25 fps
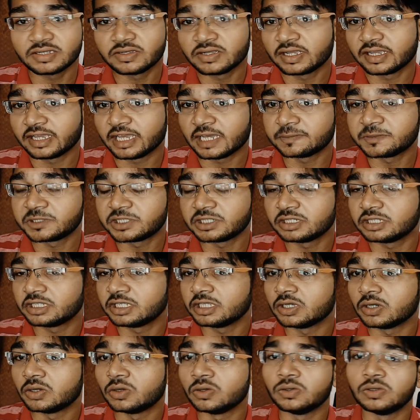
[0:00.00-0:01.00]
captured the
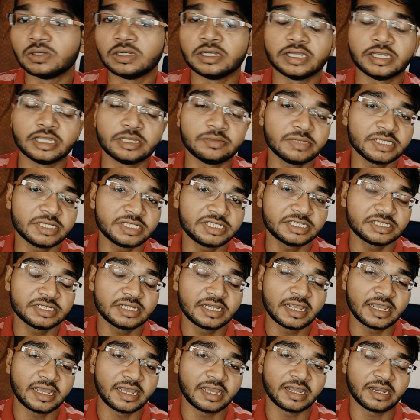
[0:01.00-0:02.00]
whole image,
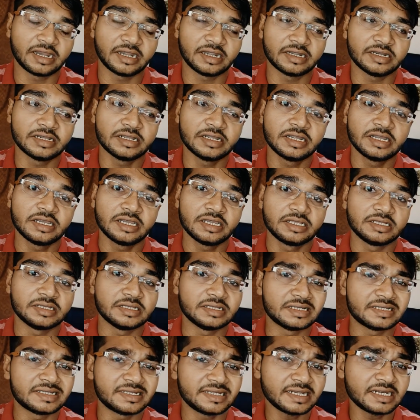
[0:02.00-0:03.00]
and the
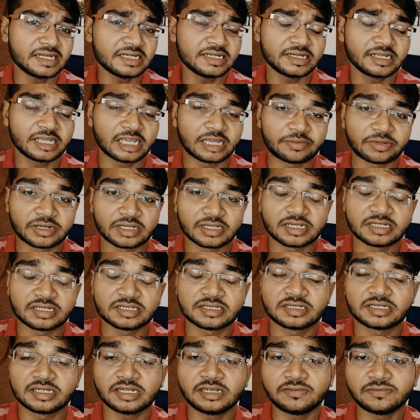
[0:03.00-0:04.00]
secondary camera, that is the
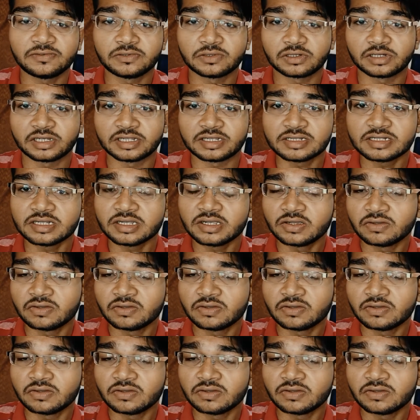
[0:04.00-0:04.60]
telephoto lens,